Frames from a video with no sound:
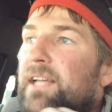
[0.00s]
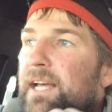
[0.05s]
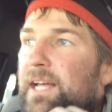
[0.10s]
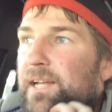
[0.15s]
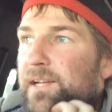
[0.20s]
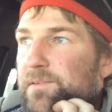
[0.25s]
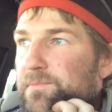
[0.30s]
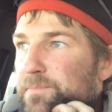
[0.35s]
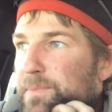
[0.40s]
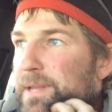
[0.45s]

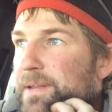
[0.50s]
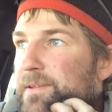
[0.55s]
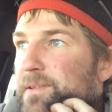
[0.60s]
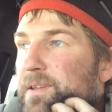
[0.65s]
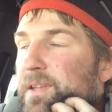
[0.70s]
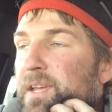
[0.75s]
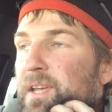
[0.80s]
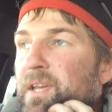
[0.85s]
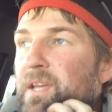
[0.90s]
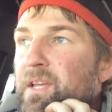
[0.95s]
Yeah. I've been
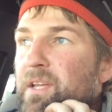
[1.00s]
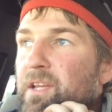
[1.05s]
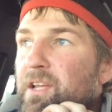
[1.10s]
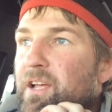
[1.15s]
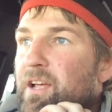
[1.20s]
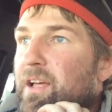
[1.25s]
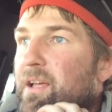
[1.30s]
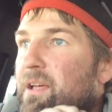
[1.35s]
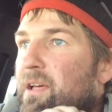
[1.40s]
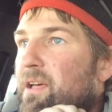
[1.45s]

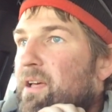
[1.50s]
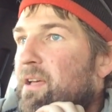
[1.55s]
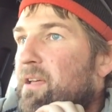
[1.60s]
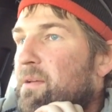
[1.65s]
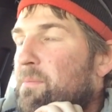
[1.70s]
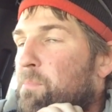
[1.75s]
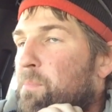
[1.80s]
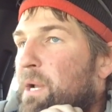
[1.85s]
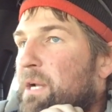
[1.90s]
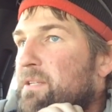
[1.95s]

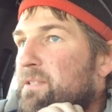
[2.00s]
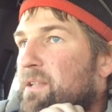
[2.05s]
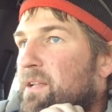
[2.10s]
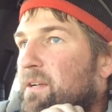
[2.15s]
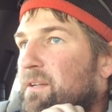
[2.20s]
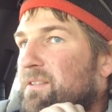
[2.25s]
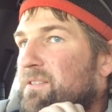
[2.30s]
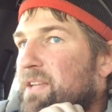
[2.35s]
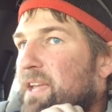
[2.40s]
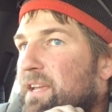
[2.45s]
about as
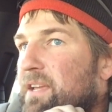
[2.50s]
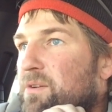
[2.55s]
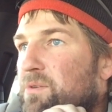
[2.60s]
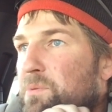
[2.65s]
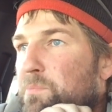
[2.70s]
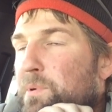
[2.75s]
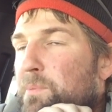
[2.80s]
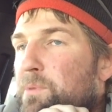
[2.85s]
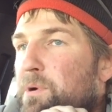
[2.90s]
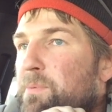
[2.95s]
long as I can
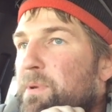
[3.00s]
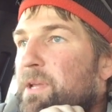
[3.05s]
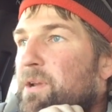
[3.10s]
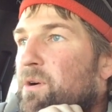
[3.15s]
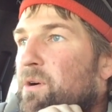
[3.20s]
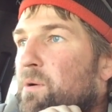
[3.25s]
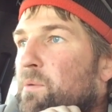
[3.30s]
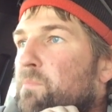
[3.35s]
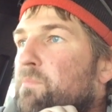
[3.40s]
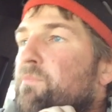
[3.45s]
remember being
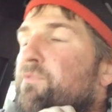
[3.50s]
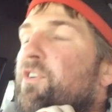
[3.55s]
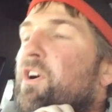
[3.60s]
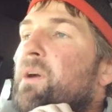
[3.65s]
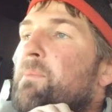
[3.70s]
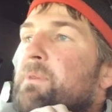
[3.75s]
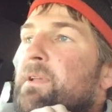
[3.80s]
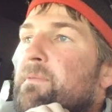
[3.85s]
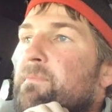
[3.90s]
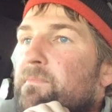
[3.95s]
home
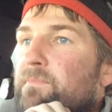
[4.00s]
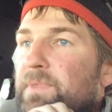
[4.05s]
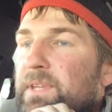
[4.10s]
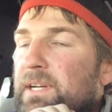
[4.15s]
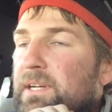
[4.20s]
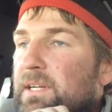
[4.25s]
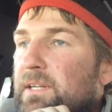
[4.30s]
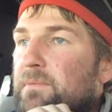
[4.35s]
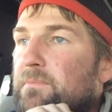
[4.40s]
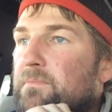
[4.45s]
farming,
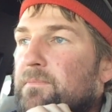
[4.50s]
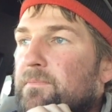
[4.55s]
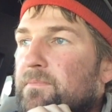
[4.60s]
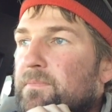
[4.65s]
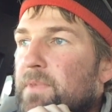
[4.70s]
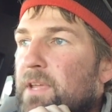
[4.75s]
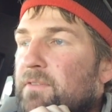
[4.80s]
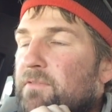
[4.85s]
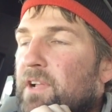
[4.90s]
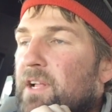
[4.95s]

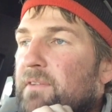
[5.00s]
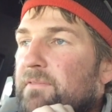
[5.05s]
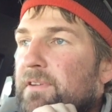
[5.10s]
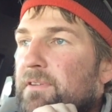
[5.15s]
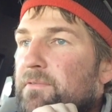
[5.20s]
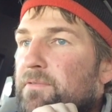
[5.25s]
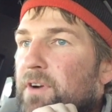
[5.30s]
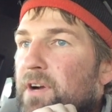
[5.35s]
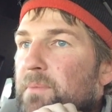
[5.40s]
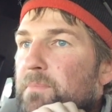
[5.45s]
involved
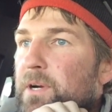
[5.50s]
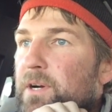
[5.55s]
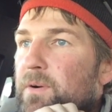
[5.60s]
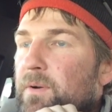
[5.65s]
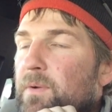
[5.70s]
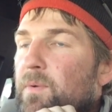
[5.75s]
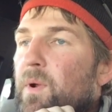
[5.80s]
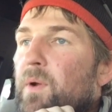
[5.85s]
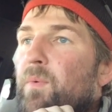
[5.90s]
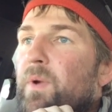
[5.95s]
in Farm
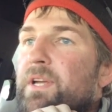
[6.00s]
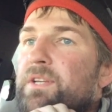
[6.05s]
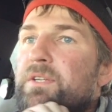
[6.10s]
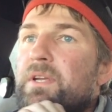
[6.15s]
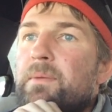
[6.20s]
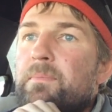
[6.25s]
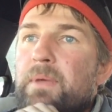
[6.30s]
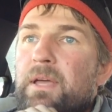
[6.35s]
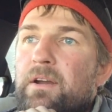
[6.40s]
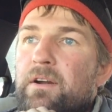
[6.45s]
Bureau in one way,
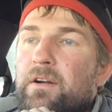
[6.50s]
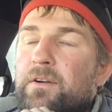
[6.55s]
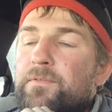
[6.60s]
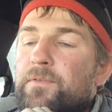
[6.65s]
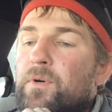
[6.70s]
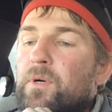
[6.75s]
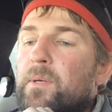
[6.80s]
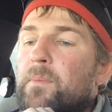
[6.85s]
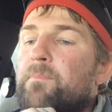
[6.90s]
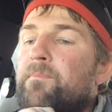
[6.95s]
shape, matter, or
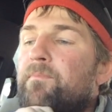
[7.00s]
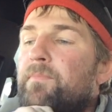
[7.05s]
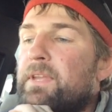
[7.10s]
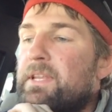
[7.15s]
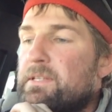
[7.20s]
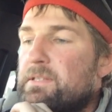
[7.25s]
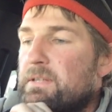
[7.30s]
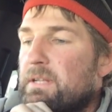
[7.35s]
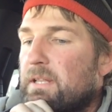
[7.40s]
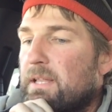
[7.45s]
form,
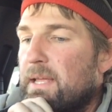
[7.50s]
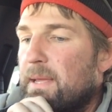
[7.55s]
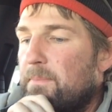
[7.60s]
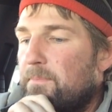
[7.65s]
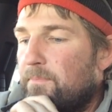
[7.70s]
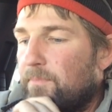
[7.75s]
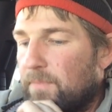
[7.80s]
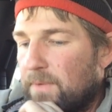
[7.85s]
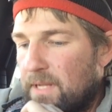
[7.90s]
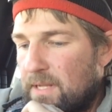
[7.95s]
and still
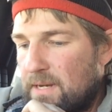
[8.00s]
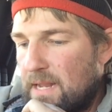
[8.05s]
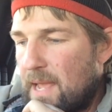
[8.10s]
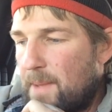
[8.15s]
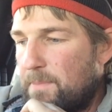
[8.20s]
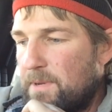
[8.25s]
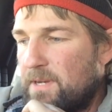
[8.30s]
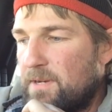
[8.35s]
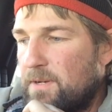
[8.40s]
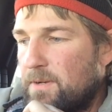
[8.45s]
am, and
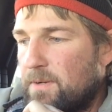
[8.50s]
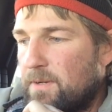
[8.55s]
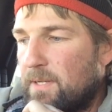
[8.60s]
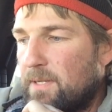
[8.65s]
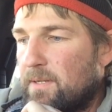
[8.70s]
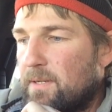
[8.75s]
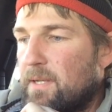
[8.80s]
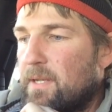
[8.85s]
happy to do it.